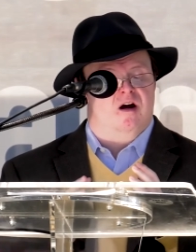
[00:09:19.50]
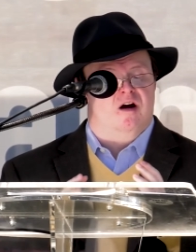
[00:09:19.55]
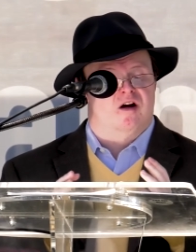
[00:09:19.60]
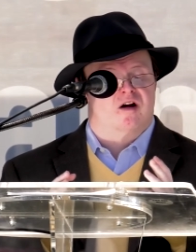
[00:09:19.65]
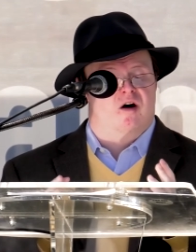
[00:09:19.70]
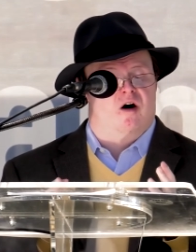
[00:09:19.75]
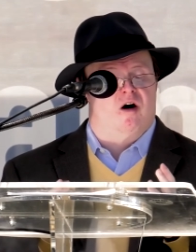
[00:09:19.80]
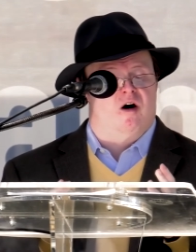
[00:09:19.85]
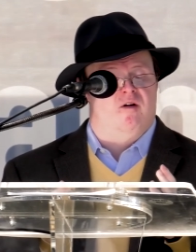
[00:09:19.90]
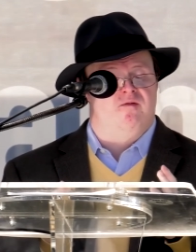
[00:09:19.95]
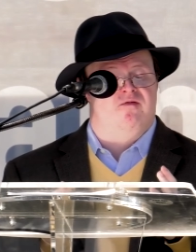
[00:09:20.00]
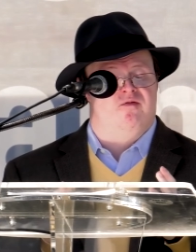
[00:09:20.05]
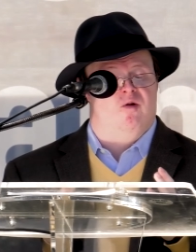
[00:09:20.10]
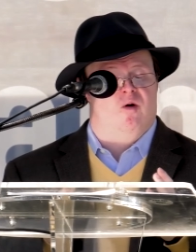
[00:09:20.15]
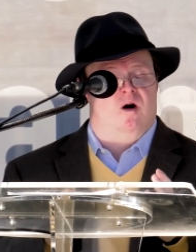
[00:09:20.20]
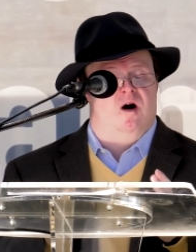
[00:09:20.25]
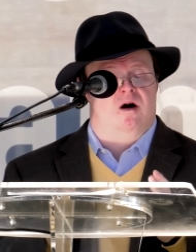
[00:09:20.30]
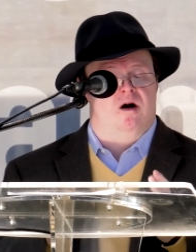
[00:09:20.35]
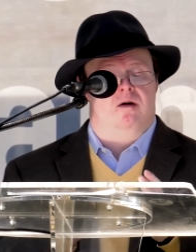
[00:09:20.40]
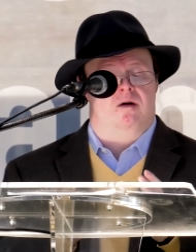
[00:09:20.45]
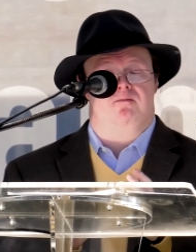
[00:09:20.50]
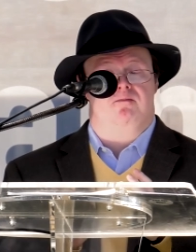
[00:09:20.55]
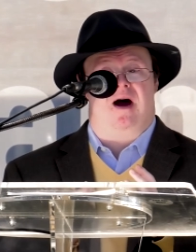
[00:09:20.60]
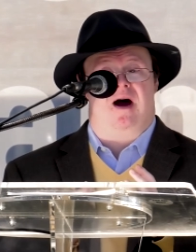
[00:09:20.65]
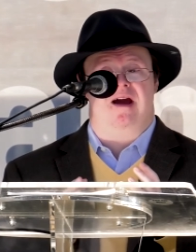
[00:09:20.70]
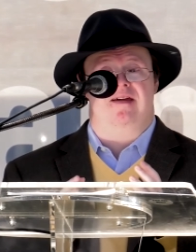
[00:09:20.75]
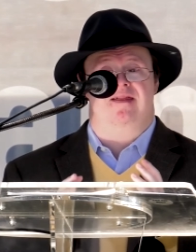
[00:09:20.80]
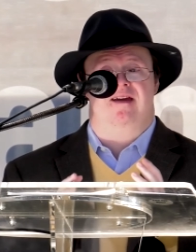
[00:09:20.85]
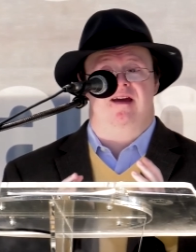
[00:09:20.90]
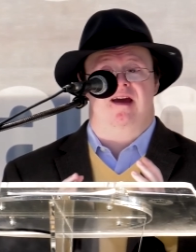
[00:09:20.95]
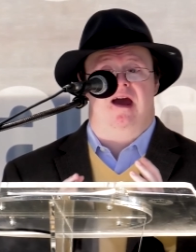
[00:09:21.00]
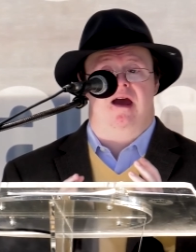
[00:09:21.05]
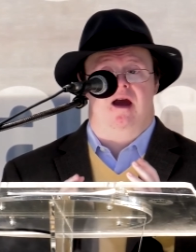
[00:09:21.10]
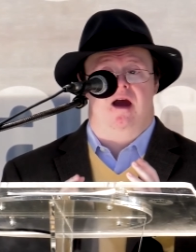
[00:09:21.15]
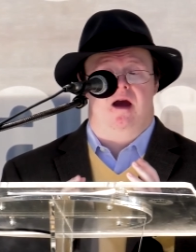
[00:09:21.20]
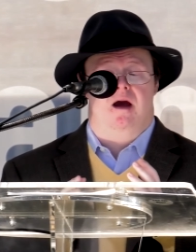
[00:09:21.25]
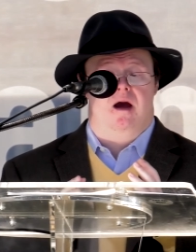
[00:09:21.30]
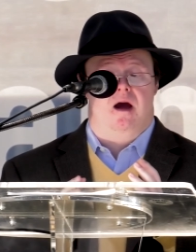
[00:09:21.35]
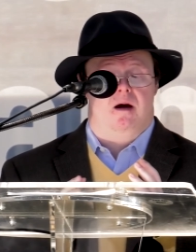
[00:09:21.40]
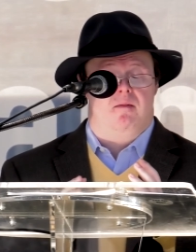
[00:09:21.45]
called for by the
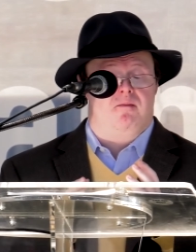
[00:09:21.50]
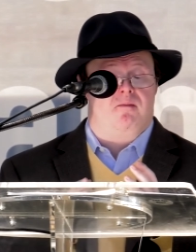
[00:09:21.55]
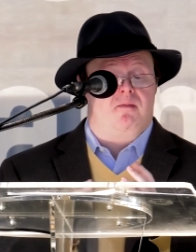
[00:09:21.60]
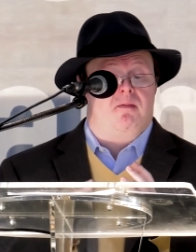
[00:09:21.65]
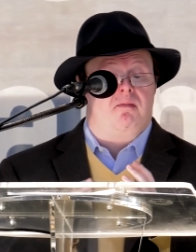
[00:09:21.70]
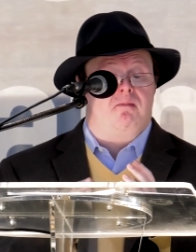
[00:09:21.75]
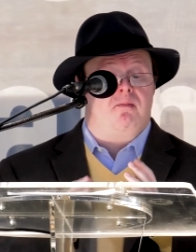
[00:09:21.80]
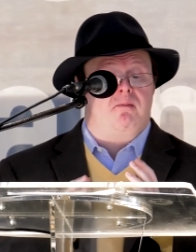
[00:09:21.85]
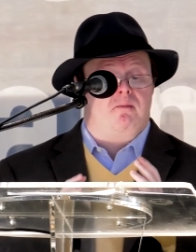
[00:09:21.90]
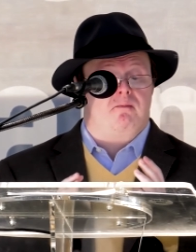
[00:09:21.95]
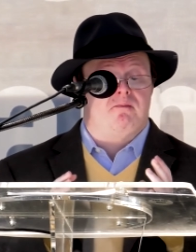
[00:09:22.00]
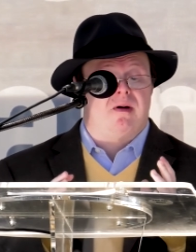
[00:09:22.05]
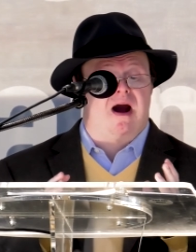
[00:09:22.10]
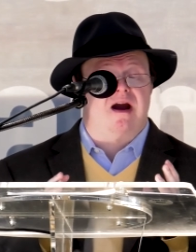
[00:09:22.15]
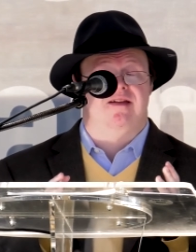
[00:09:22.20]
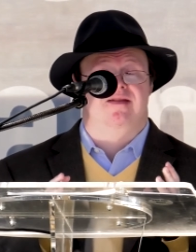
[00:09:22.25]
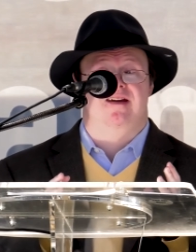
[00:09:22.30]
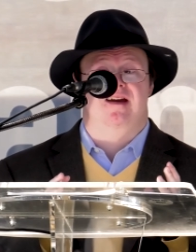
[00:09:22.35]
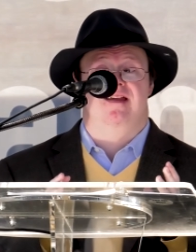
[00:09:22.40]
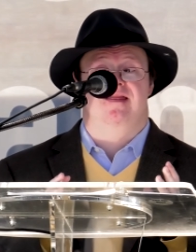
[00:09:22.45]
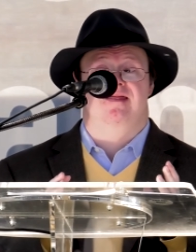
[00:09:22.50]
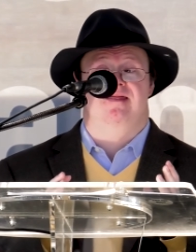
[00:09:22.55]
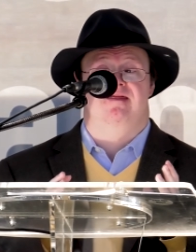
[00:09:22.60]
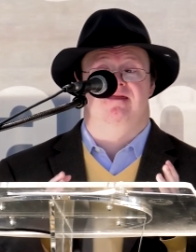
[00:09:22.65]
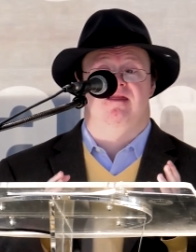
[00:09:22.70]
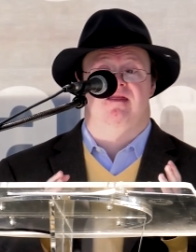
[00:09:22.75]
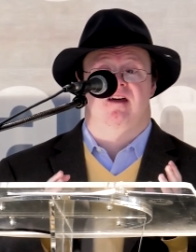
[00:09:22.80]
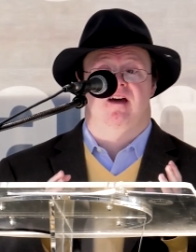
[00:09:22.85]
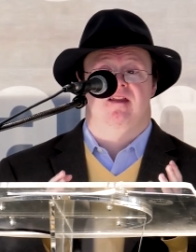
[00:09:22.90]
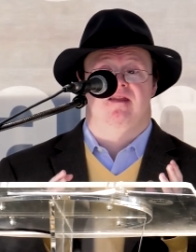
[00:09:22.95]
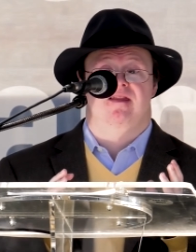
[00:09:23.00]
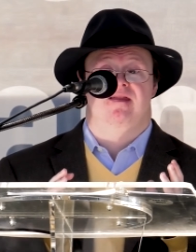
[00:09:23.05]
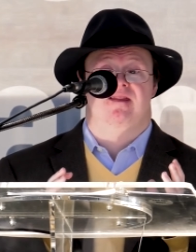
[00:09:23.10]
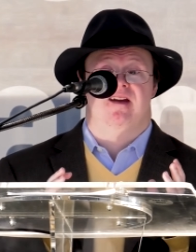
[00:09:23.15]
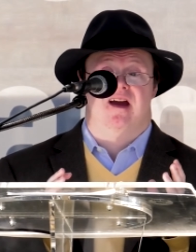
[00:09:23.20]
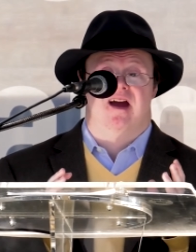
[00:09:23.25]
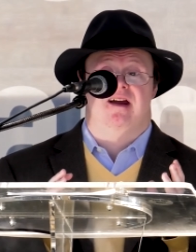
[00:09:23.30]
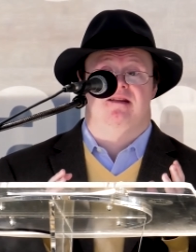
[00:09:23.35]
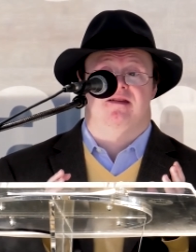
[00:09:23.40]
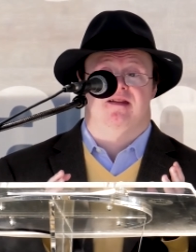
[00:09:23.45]
by the the
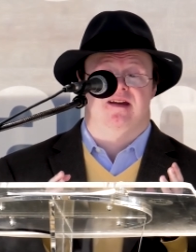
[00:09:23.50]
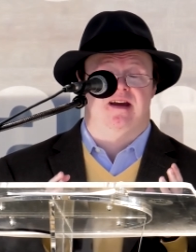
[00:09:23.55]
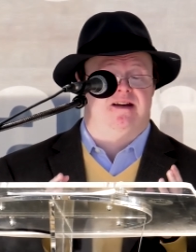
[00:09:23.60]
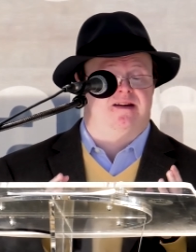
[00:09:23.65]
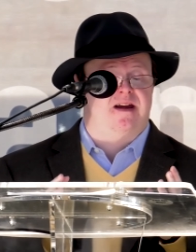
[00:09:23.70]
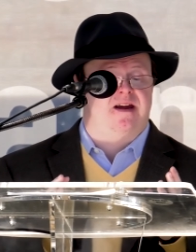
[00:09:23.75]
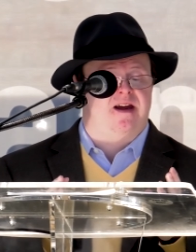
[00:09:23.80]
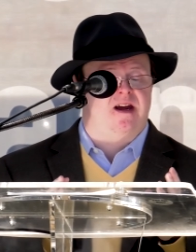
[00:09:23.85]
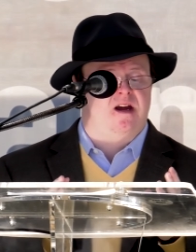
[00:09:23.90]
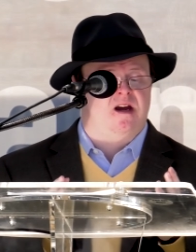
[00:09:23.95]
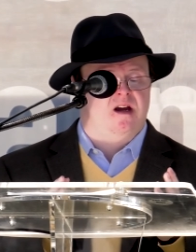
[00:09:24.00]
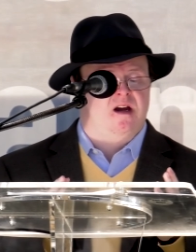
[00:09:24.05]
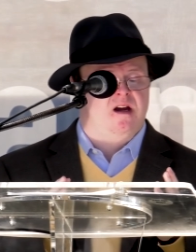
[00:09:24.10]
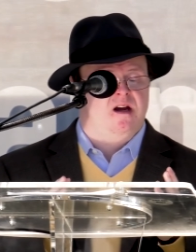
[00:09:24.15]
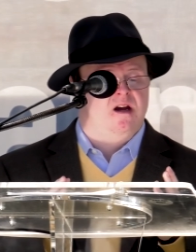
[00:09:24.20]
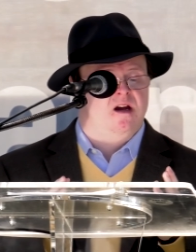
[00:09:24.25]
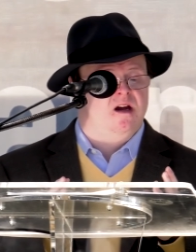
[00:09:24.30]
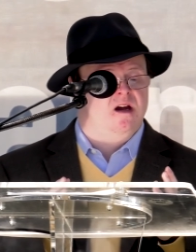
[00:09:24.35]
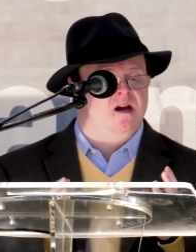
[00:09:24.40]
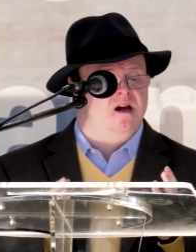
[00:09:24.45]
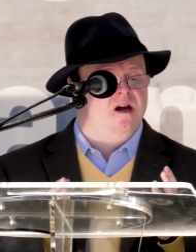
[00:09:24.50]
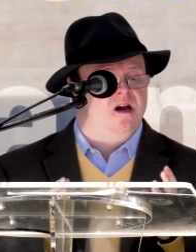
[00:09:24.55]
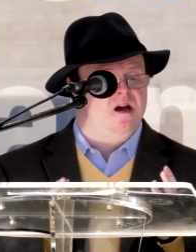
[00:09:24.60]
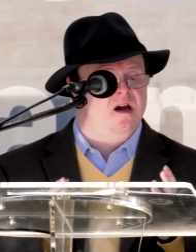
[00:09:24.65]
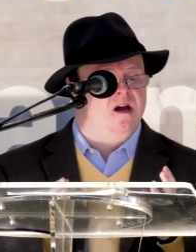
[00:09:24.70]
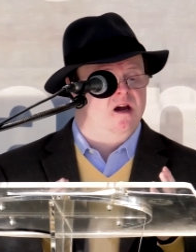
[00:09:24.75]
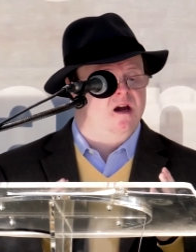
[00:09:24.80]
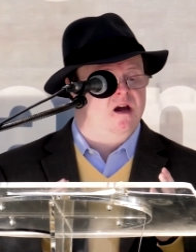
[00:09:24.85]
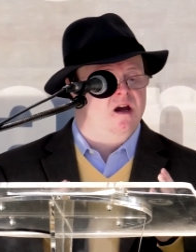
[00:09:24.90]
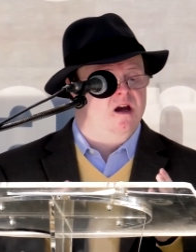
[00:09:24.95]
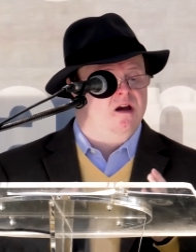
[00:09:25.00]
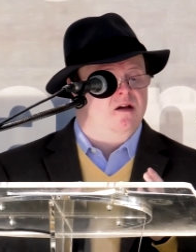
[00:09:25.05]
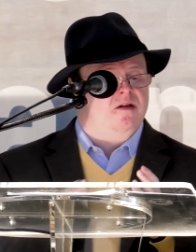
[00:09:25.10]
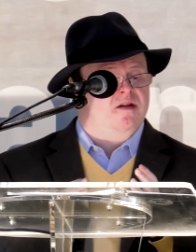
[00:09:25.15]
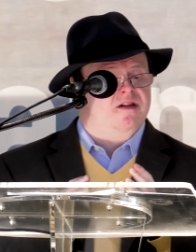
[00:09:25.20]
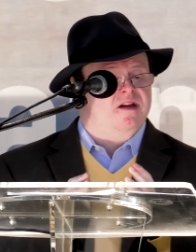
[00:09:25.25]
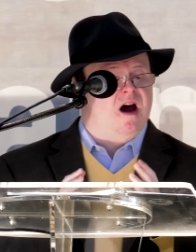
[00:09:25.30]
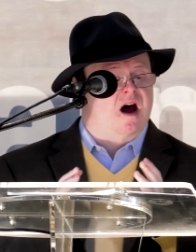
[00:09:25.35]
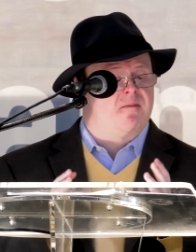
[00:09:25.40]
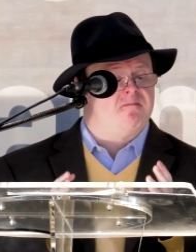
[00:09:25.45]
NCD.
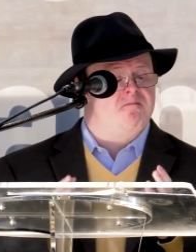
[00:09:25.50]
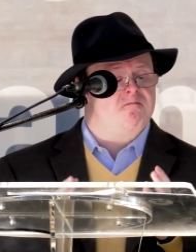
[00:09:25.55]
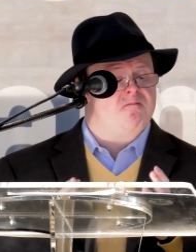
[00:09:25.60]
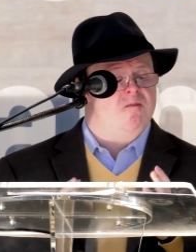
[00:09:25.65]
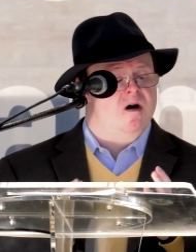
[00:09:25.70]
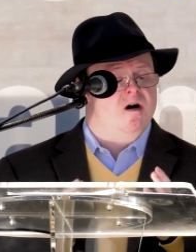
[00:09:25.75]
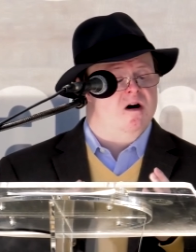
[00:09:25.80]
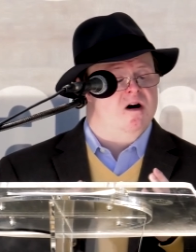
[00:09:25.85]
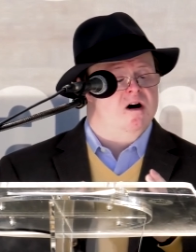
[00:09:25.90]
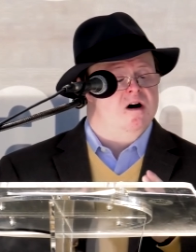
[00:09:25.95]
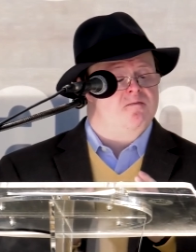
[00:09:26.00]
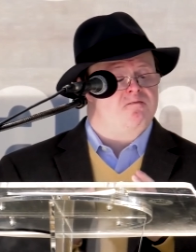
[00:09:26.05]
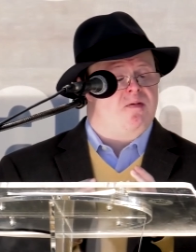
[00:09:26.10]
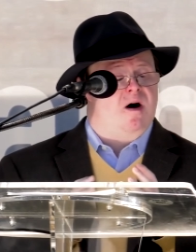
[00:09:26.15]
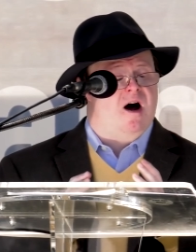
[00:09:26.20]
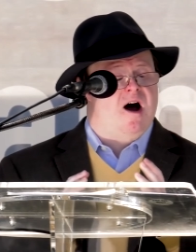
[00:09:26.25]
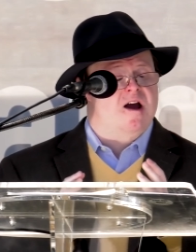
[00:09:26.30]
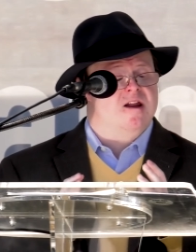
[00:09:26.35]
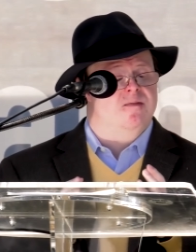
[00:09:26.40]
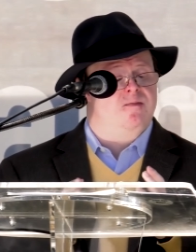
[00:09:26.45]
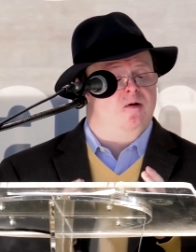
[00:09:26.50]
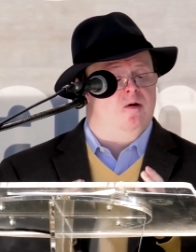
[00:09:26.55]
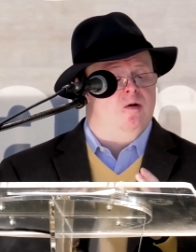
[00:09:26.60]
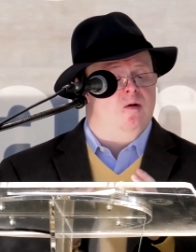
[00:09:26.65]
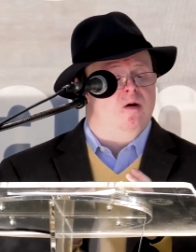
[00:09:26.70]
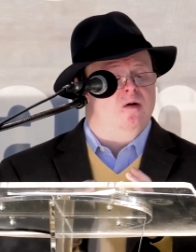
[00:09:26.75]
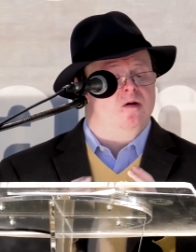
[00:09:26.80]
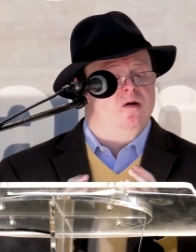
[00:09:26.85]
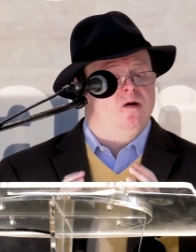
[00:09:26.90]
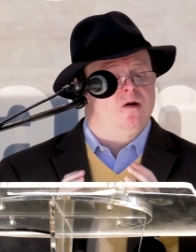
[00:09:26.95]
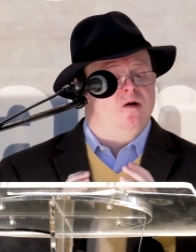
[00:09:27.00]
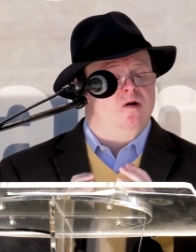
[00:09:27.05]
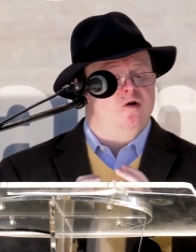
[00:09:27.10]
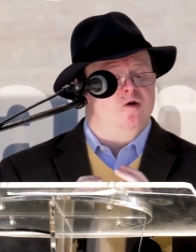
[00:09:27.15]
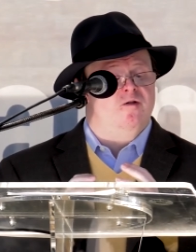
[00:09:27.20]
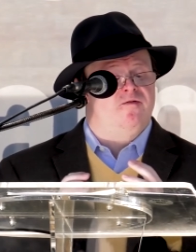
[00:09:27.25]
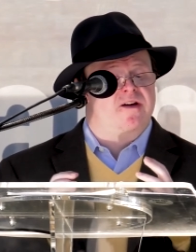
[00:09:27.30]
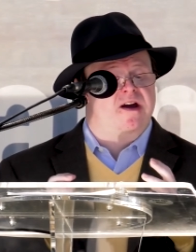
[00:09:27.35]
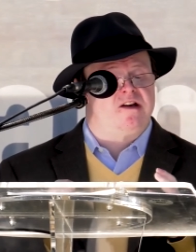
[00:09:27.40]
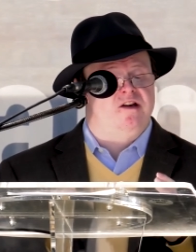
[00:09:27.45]
Some possible
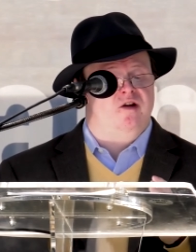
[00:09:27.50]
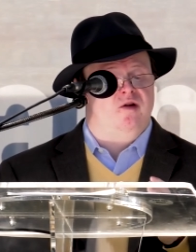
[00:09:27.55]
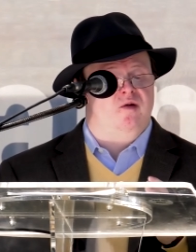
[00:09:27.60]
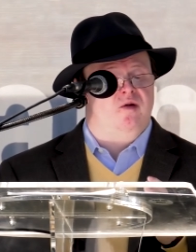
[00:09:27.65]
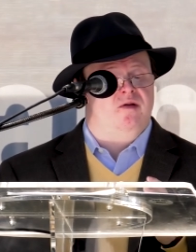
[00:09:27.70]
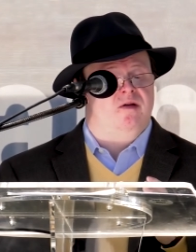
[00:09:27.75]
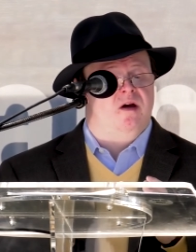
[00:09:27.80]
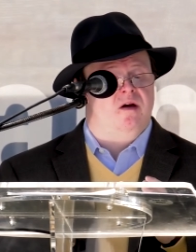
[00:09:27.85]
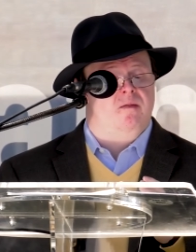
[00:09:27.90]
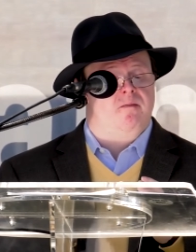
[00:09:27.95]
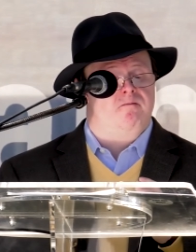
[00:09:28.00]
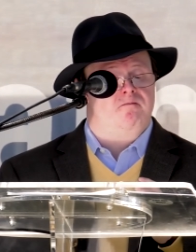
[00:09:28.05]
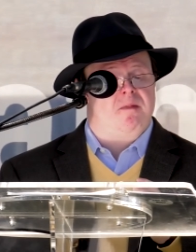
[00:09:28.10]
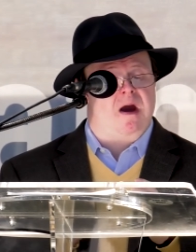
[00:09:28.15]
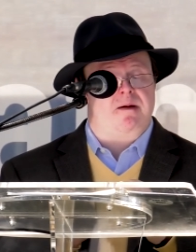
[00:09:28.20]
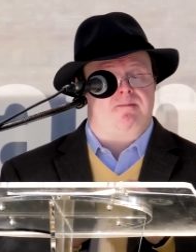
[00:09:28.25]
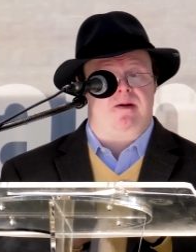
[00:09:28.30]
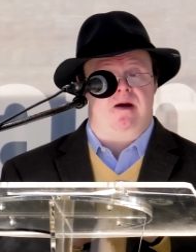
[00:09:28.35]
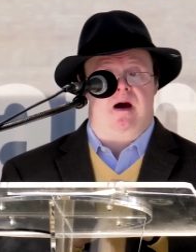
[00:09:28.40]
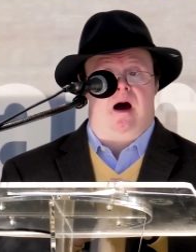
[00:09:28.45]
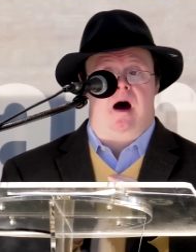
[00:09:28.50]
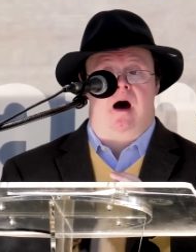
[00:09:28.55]
new venues may be